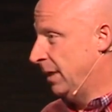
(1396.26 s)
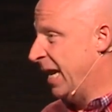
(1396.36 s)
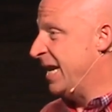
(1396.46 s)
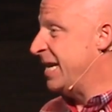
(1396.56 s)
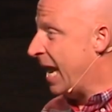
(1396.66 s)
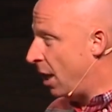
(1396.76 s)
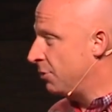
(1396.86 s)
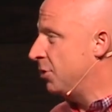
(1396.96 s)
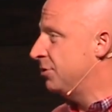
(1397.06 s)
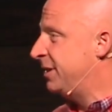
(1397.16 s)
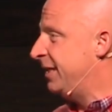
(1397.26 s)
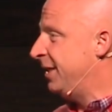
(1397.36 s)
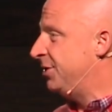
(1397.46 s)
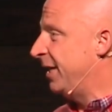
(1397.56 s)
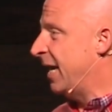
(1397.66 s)
And now you're
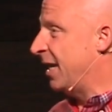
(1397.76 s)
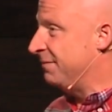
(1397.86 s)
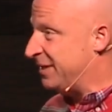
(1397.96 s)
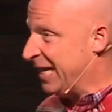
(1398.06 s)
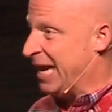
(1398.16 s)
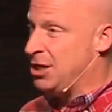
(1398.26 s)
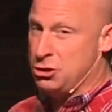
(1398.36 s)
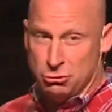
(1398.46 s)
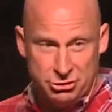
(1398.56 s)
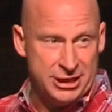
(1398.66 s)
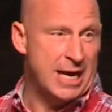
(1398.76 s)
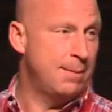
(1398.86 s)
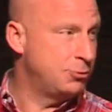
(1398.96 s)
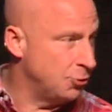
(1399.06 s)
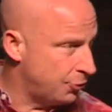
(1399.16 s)
teaching out of Daniel
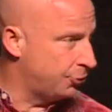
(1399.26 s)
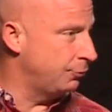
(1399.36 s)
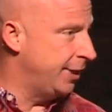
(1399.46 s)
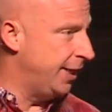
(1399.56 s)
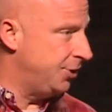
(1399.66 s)
chapter 3,